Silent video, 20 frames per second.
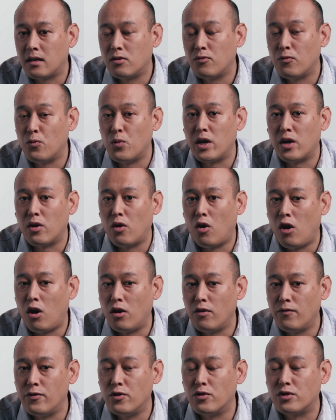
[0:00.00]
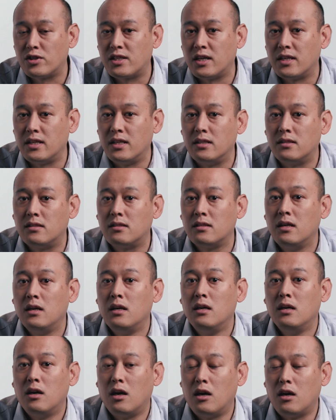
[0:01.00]
where all of your studies
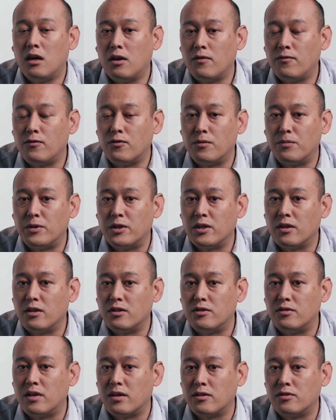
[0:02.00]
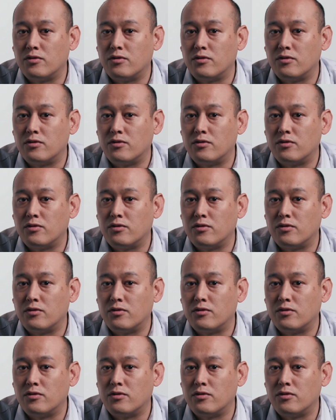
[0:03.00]
for a particular drug